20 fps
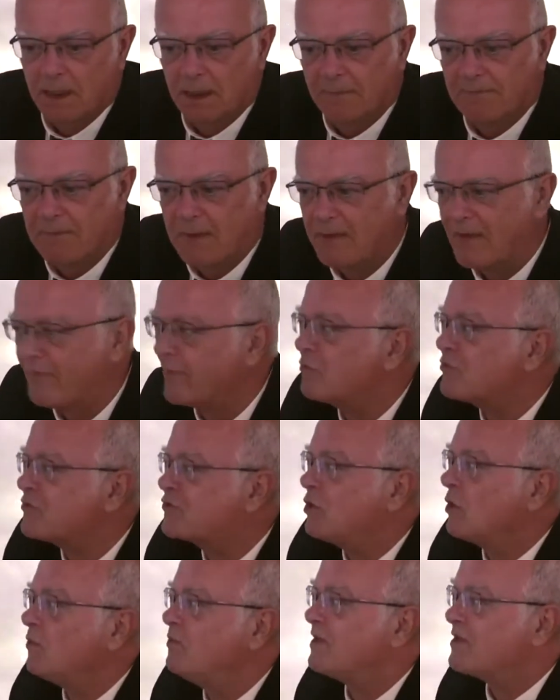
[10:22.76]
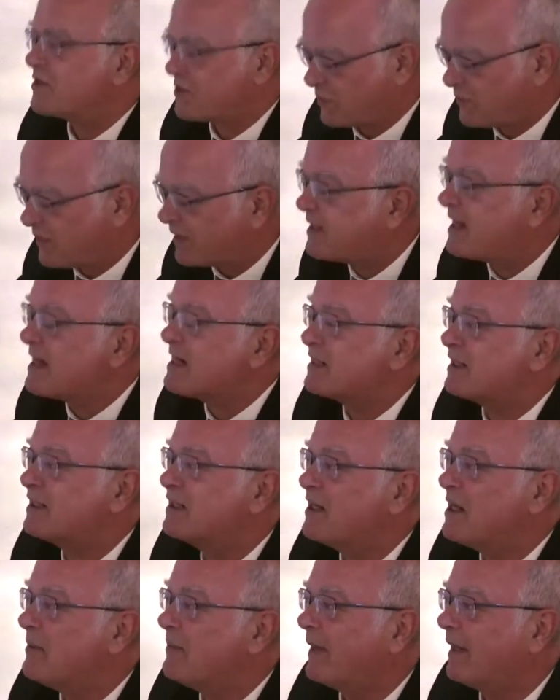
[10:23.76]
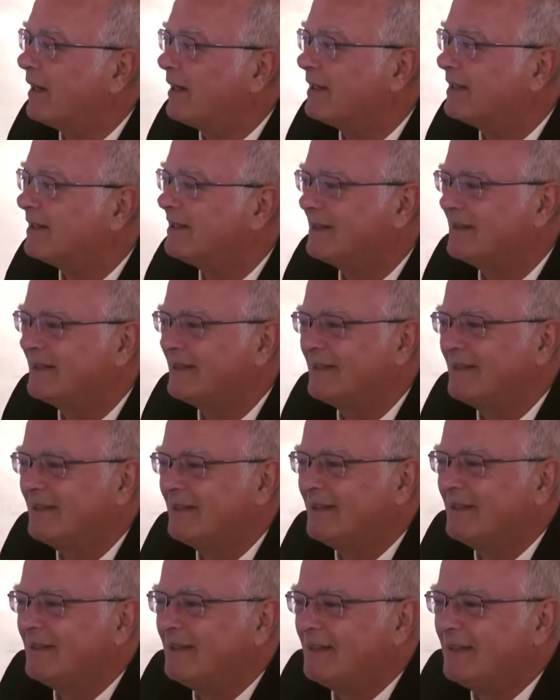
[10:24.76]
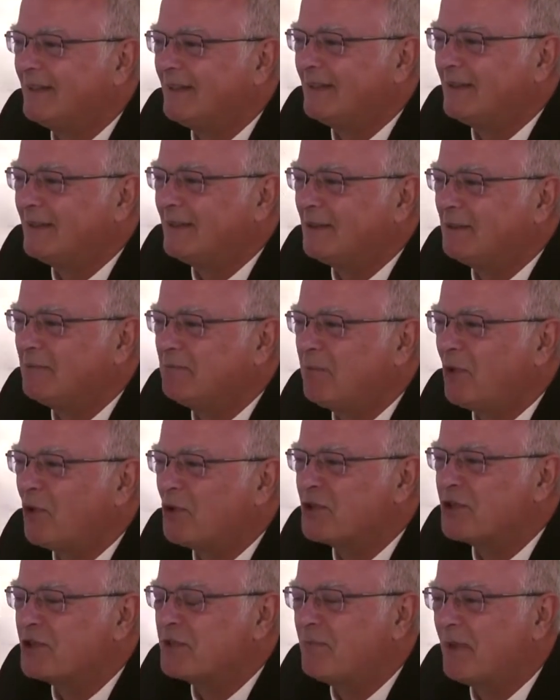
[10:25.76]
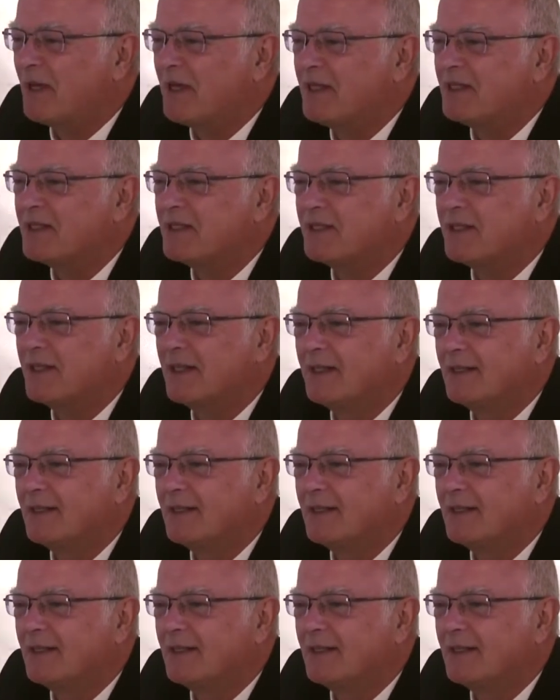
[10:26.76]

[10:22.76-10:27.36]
Those donuts with the custard in the middle. Posh spice.